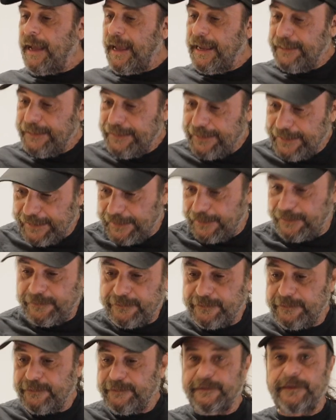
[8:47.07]
I
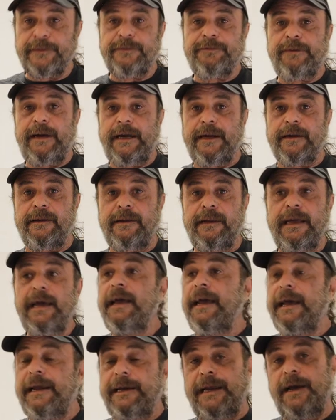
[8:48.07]
hit the throttle,
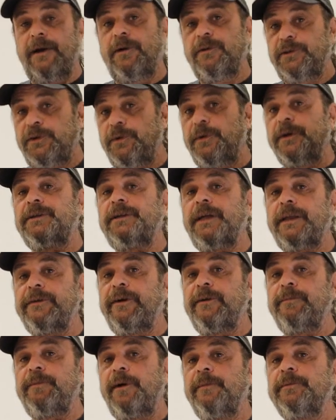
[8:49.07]
and now two
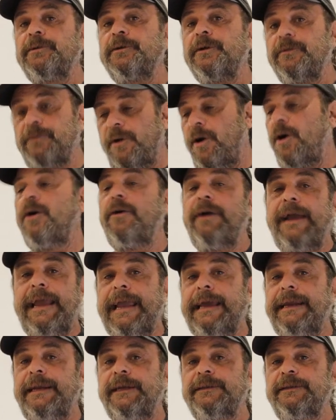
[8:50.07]
accelerator pumps are, are
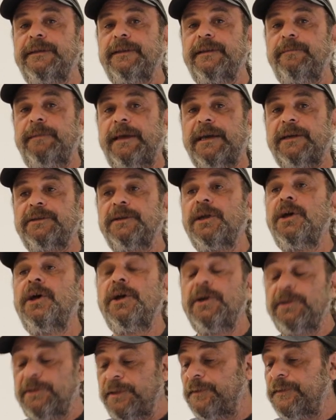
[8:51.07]
adding to the mix.
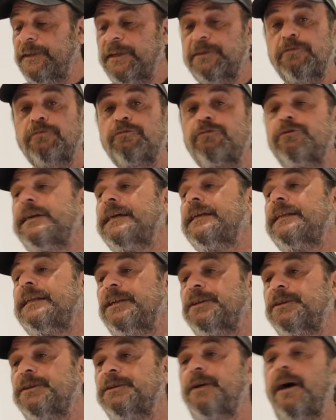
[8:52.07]
So this
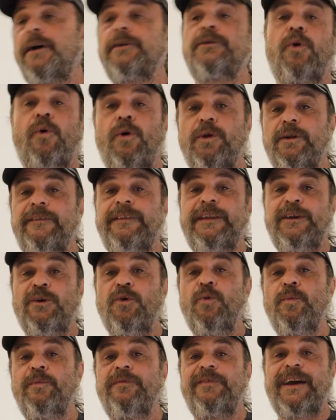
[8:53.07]
really sucked all of the
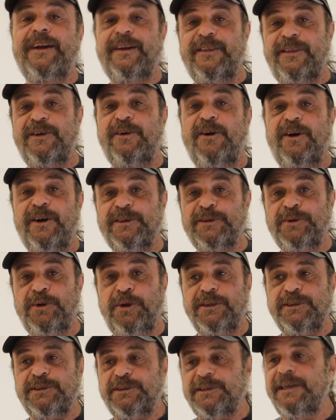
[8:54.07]
oomph out of the car's
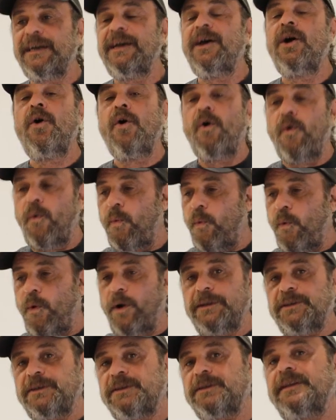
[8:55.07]
launch.
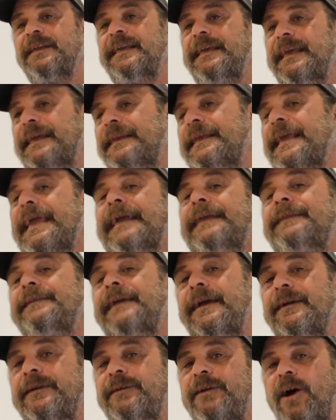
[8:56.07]
Once it ate
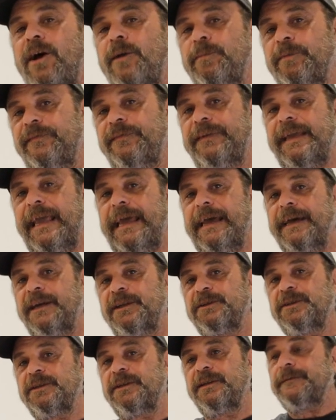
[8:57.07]
that gulp of
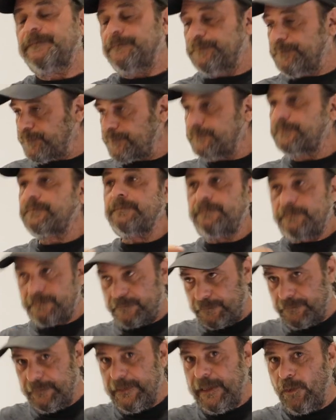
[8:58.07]
gas,
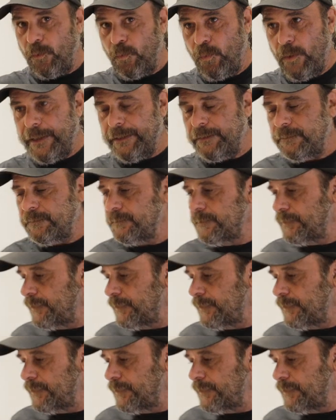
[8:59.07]
it went.